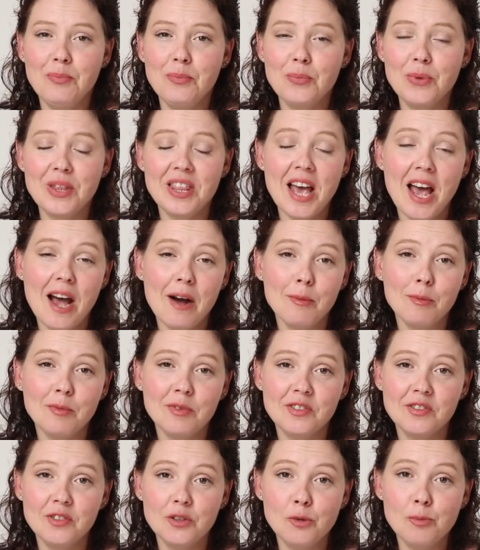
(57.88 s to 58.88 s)
with help
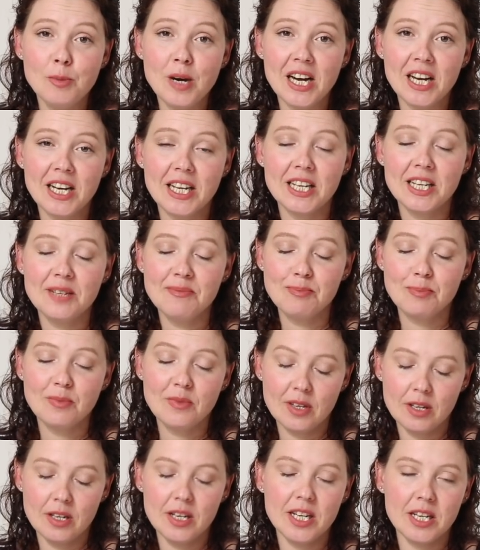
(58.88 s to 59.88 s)
for my
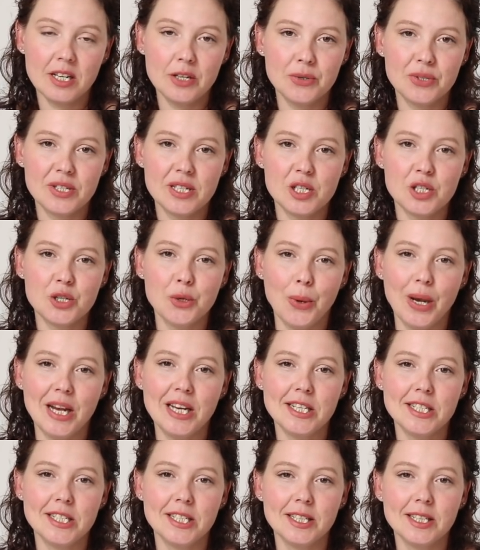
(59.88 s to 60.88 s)
needle
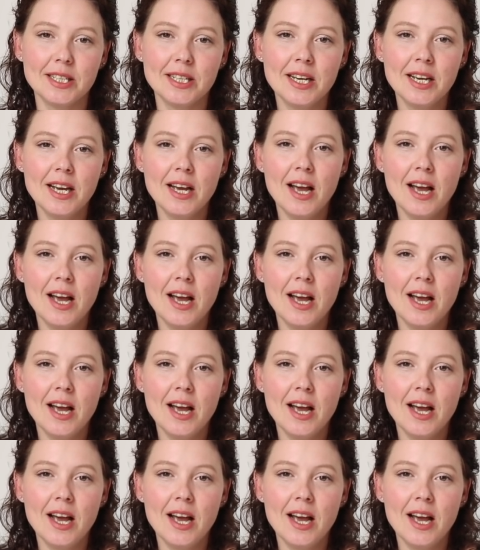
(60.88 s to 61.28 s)
situation.